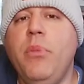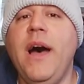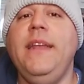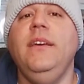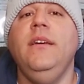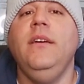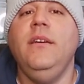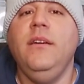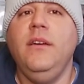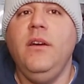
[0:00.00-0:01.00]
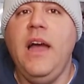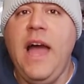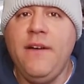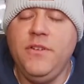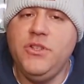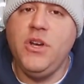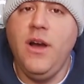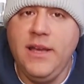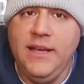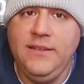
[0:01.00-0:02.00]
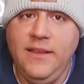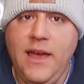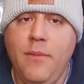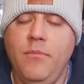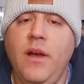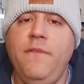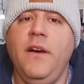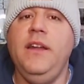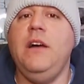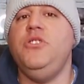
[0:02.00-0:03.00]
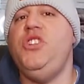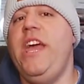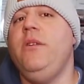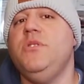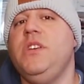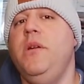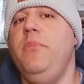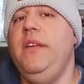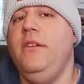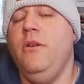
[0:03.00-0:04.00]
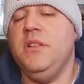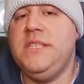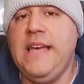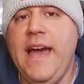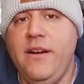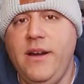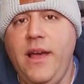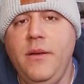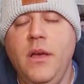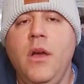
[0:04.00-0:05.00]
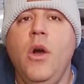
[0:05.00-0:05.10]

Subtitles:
But after talking to them, I found out Jake was going to be there on Saturday.